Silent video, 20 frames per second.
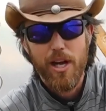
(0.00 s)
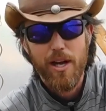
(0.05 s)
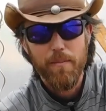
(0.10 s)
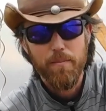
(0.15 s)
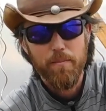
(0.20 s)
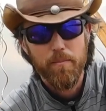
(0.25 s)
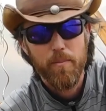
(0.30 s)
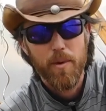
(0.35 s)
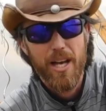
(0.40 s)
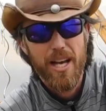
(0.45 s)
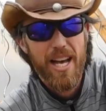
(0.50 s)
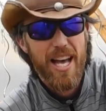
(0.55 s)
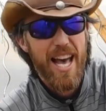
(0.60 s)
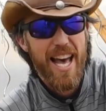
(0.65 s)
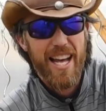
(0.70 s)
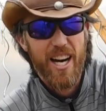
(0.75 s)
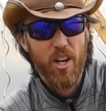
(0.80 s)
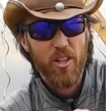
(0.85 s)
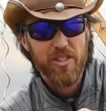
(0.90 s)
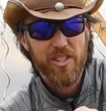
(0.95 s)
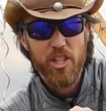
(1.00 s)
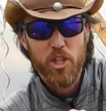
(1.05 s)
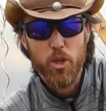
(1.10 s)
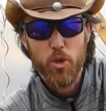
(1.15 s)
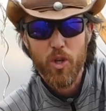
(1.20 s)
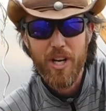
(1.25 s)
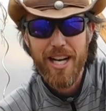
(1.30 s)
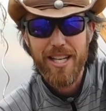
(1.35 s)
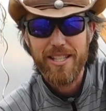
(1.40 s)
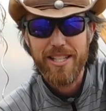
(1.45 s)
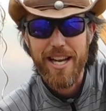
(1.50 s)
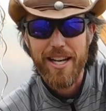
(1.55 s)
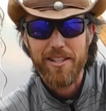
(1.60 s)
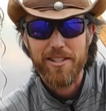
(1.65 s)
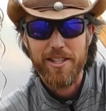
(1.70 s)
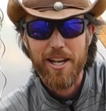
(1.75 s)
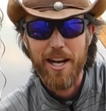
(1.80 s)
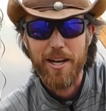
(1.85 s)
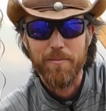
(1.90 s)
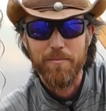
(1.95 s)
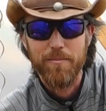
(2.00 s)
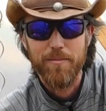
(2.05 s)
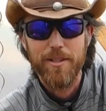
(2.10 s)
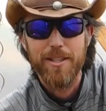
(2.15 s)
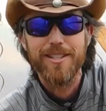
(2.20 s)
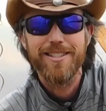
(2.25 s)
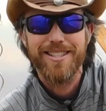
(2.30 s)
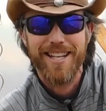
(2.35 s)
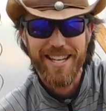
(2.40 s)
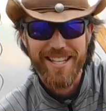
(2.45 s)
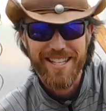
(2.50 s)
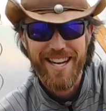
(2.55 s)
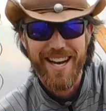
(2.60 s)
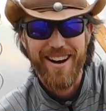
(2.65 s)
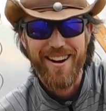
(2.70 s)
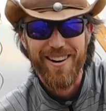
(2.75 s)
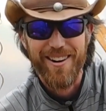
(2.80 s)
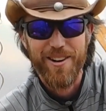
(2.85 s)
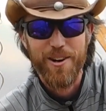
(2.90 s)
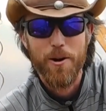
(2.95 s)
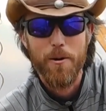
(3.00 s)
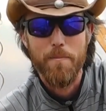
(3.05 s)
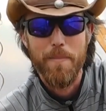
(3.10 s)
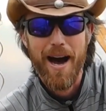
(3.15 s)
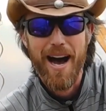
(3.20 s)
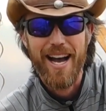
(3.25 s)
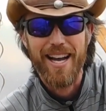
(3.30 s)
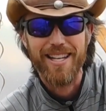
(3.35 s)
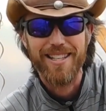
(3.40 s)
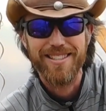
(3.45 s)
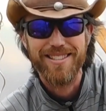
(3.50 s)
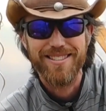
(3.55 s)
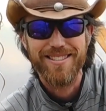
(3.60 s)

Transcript: up, and I'll see you guys next time. Take care. Bye.